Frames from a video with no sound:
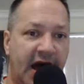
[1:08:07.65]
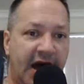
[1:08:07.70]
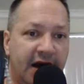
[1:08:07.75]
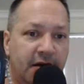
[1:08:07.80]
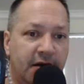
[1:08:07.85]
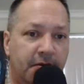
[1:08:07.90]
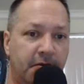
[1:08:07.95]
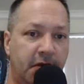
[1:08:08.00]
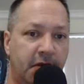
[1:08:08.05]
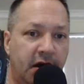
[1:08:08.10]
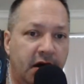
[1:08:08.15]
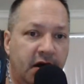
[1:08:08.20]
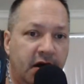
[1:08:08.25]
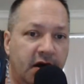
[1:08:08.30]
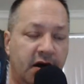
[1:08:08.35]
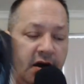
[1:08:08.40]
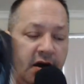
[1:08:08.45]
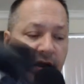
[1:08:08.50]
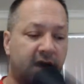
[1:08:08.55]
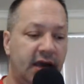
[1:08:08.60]
Atom,
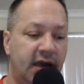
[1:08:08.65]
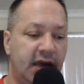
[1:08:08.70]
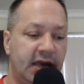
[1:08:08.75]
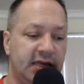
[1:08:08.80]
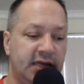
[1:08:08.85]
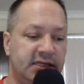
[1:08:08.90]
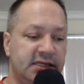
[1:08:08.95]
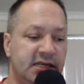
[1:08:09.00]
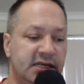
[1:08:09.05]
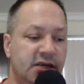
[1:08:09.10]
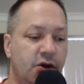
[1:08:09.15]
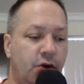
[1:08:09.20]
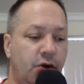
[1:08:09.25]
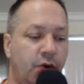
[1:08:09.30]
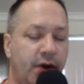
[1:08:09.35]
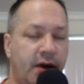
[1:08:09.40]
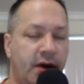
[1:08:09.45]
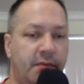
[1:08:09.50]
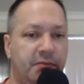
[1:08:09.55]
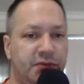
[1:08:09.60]

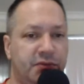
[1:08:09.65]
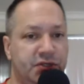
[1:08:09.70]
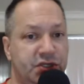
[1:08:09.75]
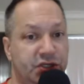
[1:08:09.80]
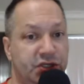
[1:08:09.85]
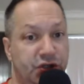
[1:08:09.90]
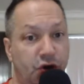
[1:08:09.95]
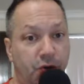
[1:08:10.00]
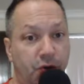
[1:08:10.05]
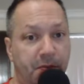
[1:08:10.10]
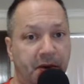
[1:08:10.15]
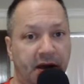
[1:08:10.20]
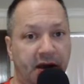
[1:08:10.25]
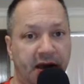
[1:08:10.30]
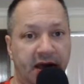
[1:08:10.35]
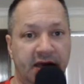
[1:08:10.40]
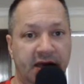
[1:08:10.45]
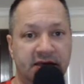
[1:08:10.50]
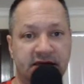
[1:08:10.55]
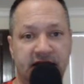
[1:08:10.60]
ATOM
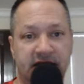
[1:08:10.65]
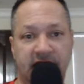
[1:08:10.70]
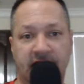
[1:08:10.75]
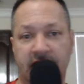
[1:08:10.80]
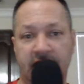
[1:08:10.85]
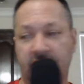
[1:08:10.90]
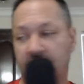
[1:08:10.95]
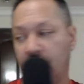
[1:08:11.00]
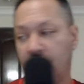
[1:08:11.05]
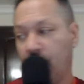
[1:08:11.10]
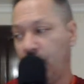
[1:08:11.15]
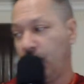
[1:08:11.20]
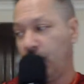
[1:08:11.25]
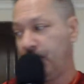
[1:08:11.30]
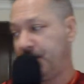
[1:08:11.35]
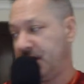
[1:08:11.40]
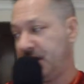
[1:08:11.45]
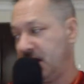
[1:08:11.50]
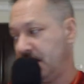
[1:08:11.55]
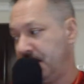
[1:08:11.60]
Snopa,
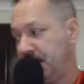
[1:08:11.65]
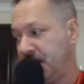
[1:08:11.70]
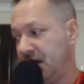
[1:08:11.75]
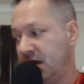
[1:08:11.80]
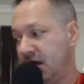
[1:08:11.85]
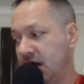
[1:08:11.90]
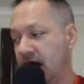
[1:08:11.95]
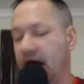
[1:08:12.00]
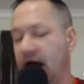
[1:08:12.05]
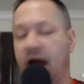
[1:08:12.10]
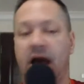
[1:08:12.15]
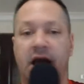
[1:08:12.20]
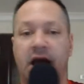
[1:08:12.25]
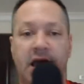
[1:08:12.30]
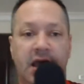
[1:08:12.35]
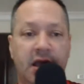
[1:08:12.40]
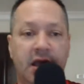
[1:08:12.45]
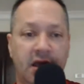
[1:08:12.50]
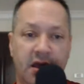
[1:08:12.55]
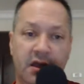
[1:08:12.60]

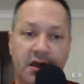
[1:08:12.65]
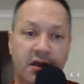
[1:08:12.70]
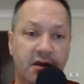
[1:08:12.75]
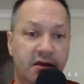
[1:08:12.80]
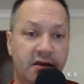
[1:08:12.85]
SNOPPA.